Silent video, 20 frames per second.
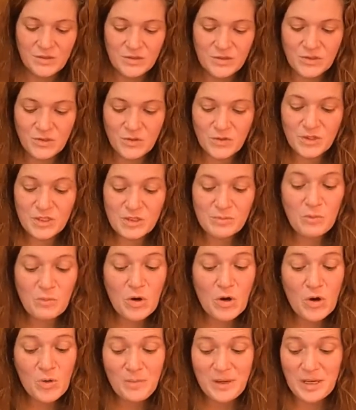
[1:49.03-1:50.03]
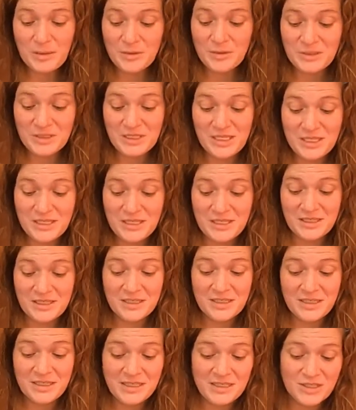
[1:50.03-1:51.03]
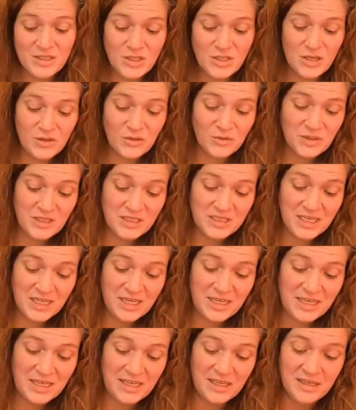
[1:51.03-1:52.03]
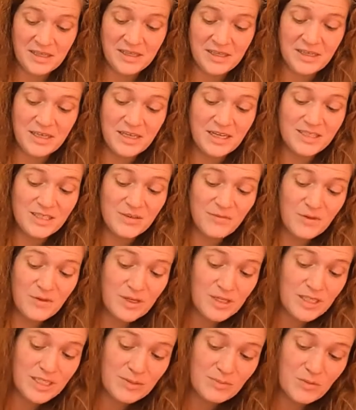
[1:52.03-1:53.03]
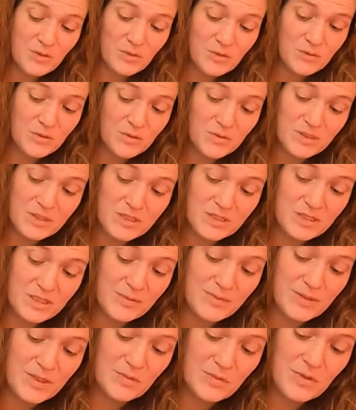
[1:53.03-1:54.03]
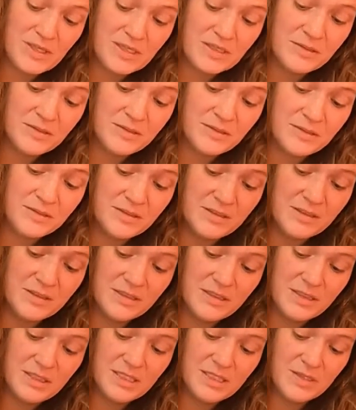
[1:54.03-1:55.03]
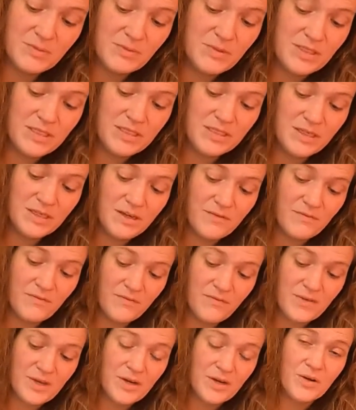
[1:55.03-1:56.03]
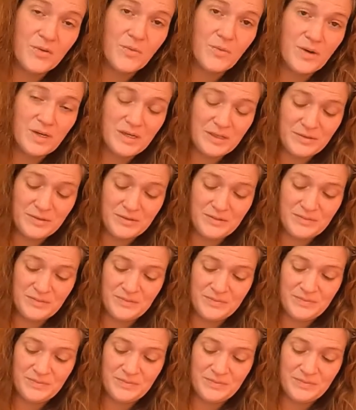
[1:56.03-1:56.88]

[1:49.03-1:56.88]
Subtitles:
So the small pebble leca is not only tiny, it has a very small root system as well. This one did not fare well.